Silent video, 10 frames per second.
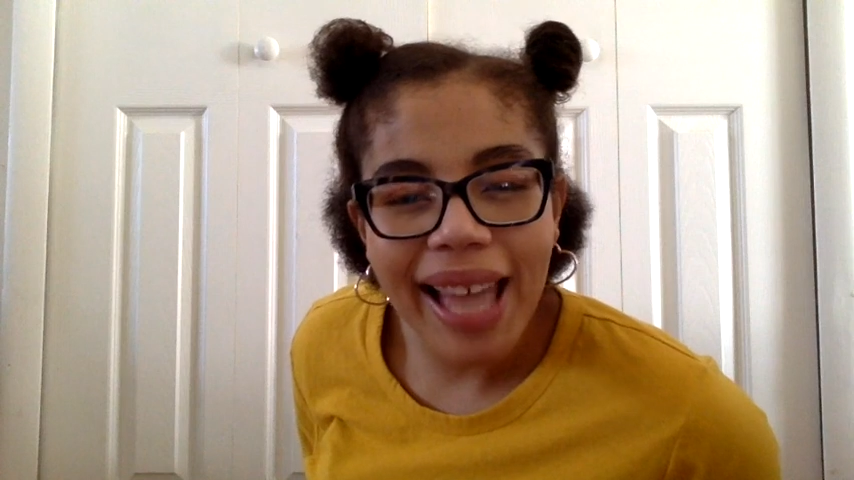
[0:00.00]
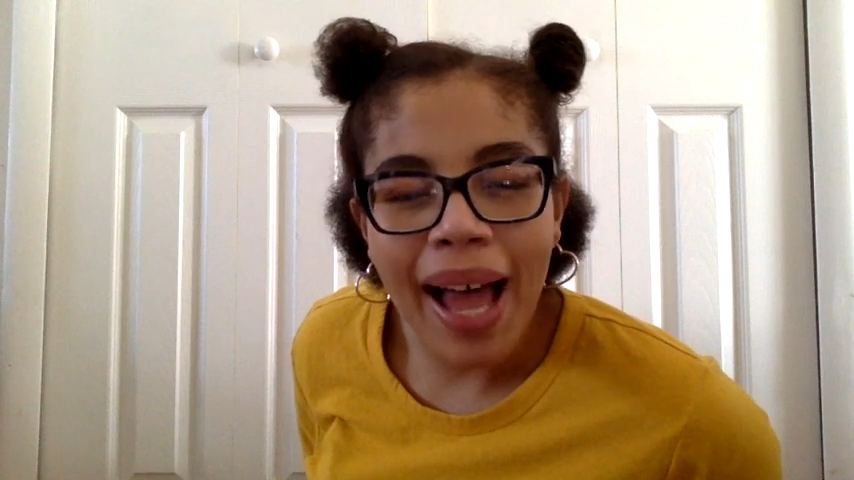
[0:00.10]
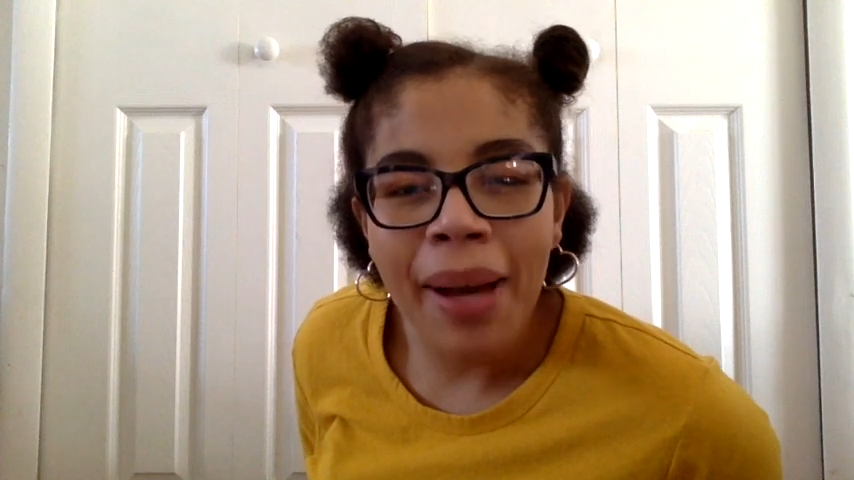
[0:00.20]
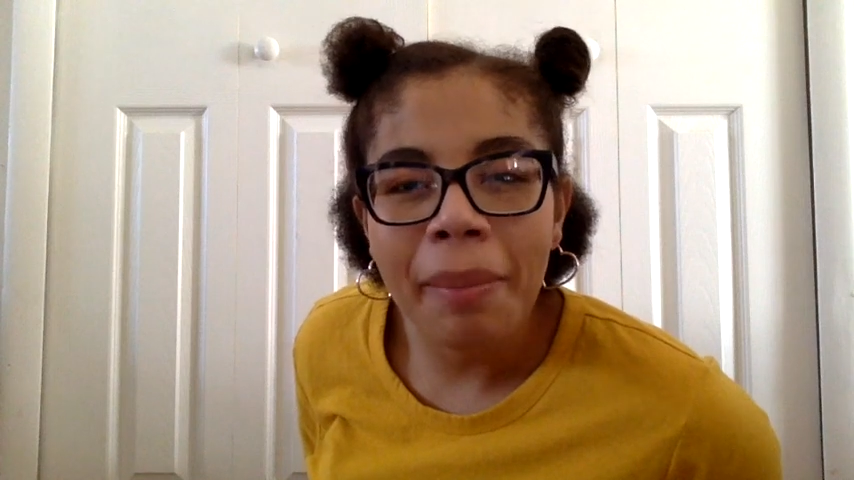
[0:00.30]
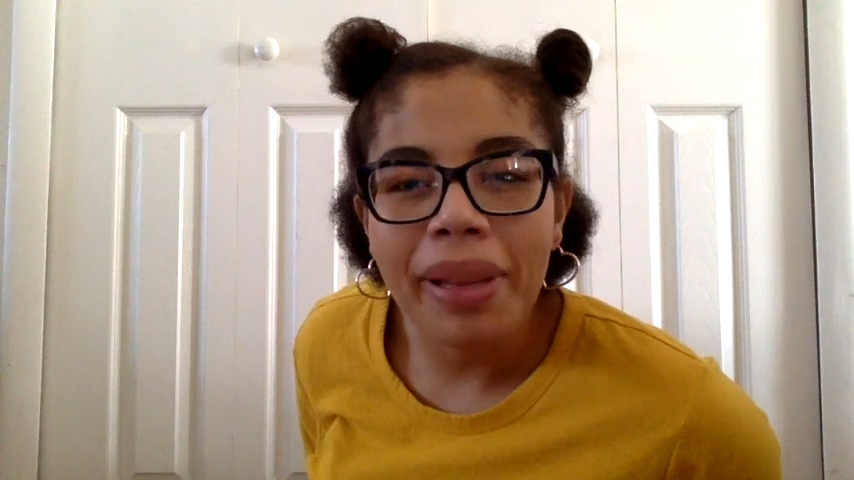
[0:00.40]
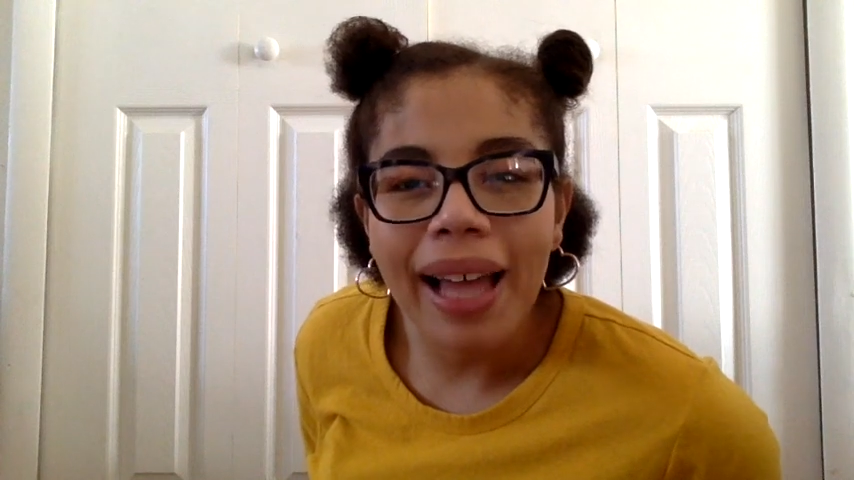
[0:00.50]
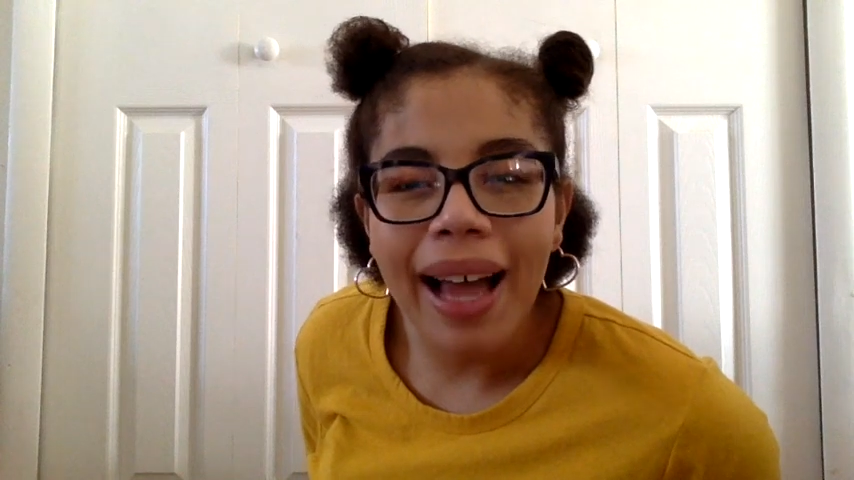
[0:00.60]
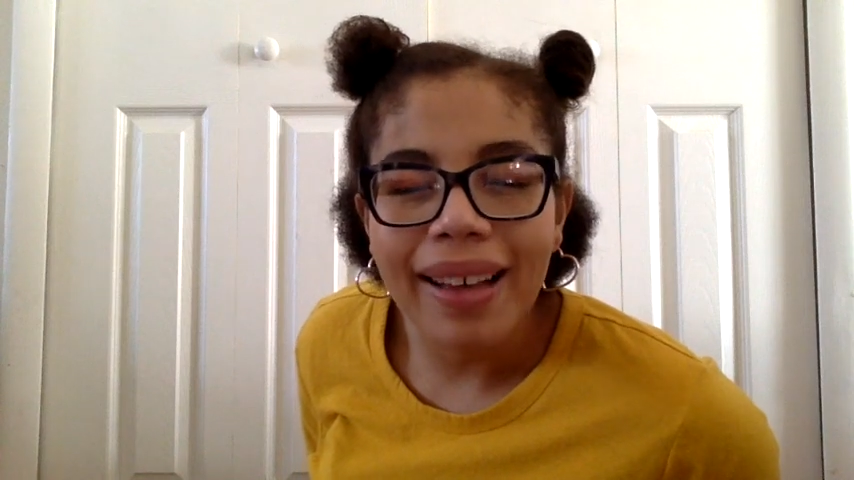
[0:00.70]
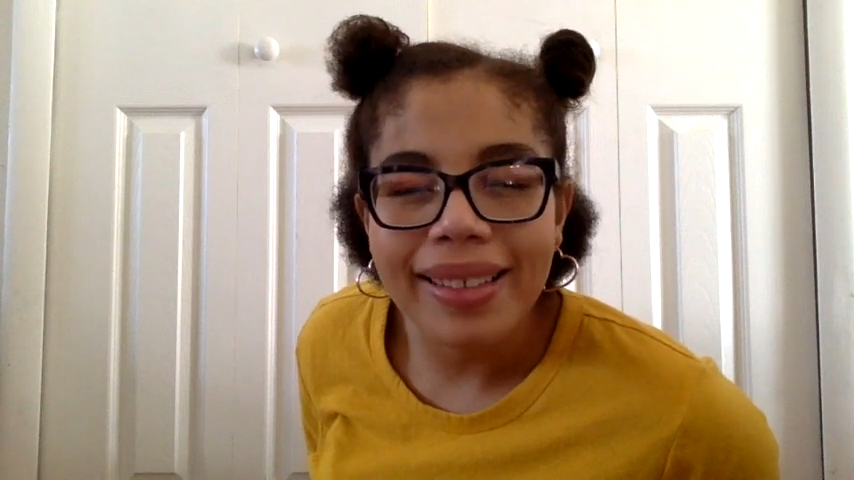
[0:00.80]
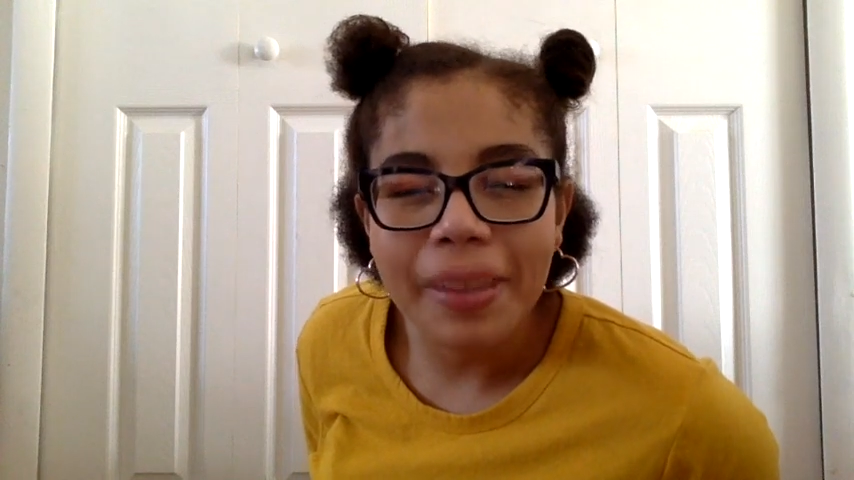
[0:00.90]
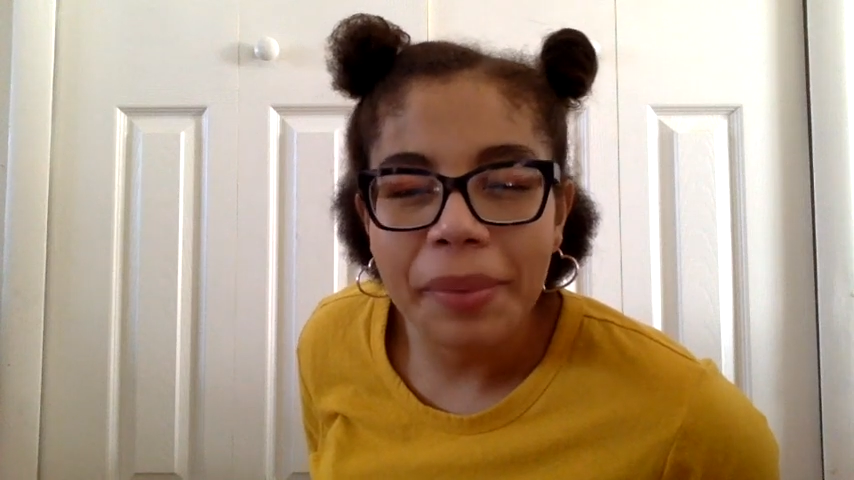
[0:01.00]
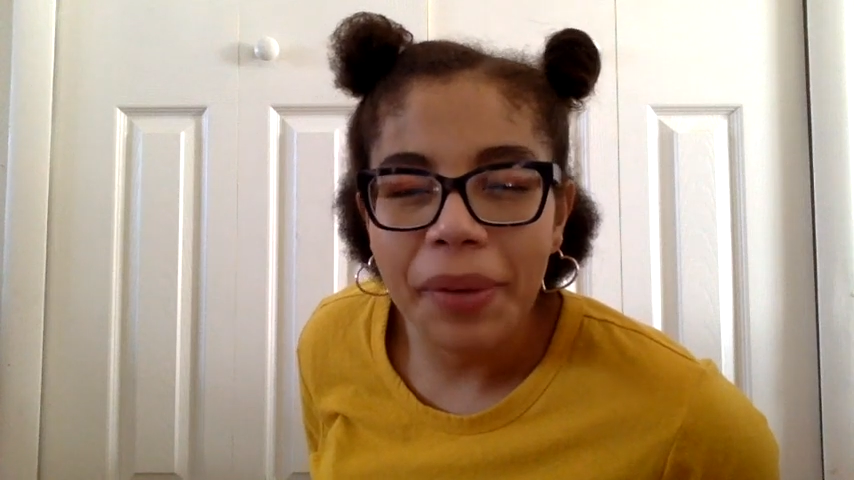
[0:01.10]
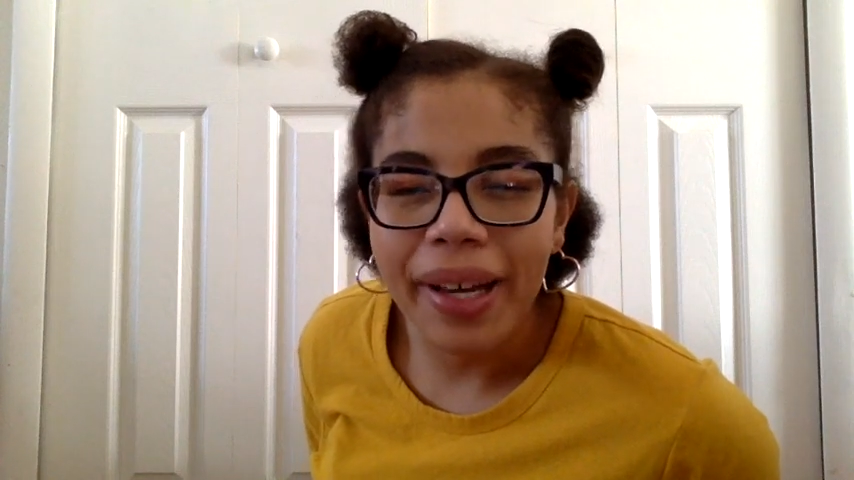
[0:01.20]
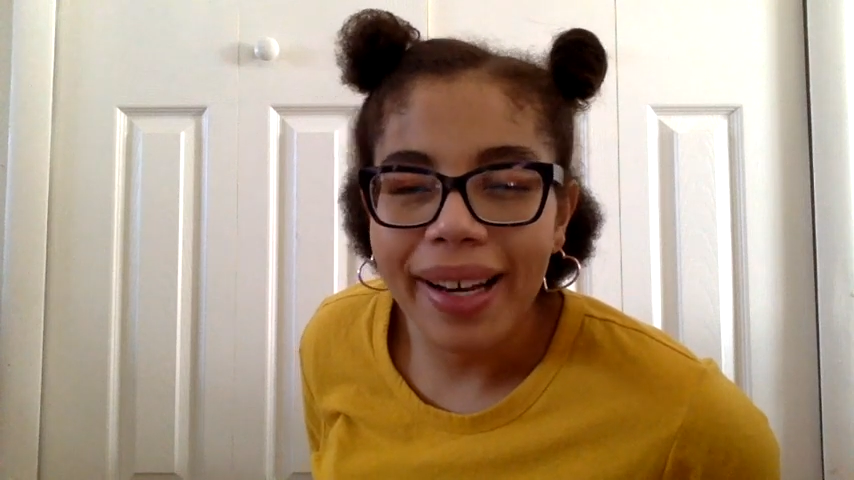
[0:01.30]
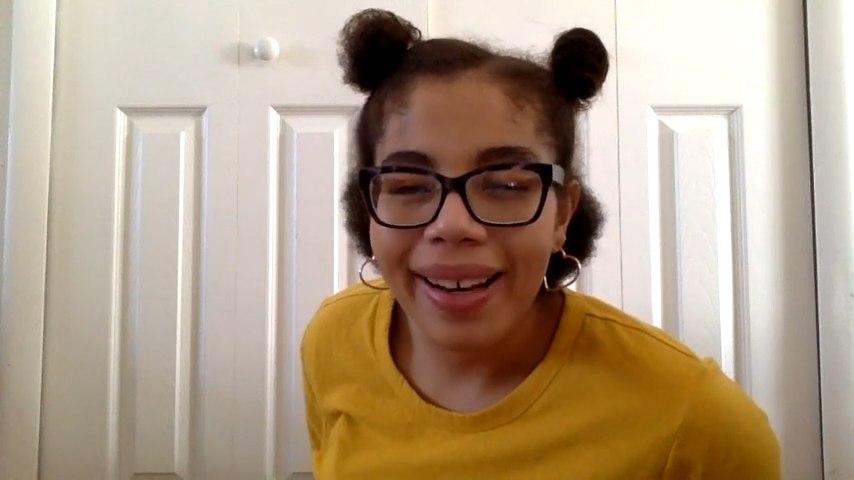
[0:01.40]
unblock
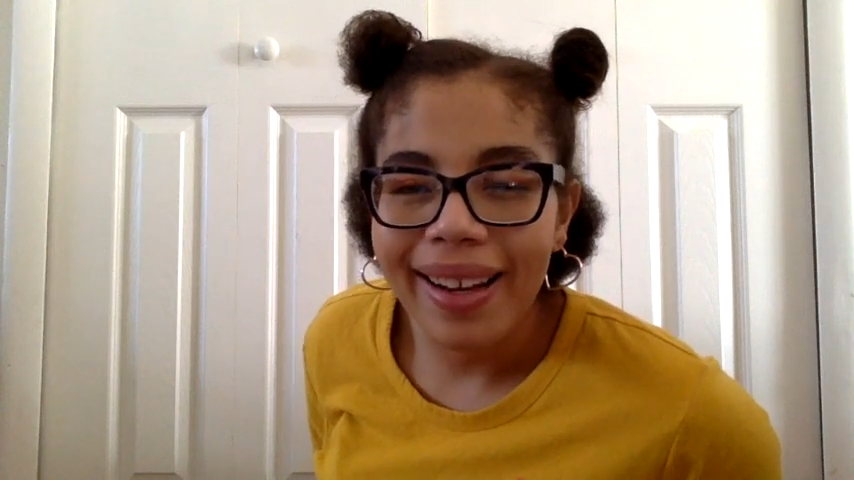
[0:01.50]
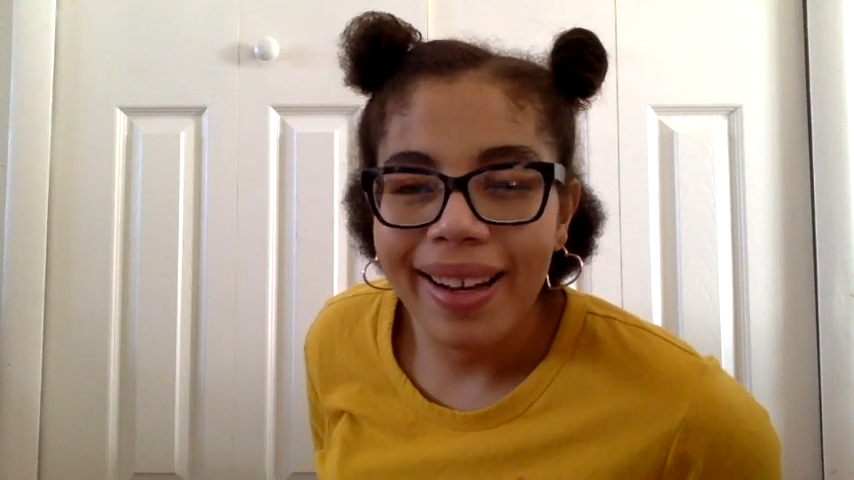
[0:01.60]
someone.